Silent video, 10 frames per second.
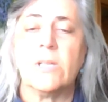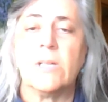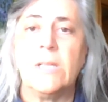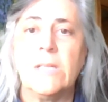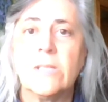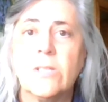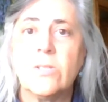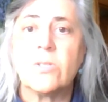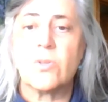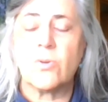the
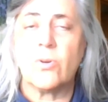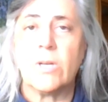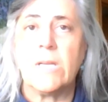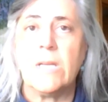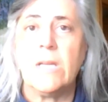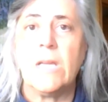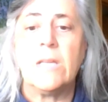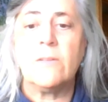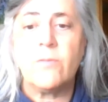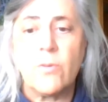clinical story
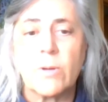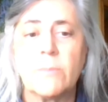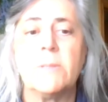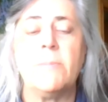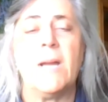informed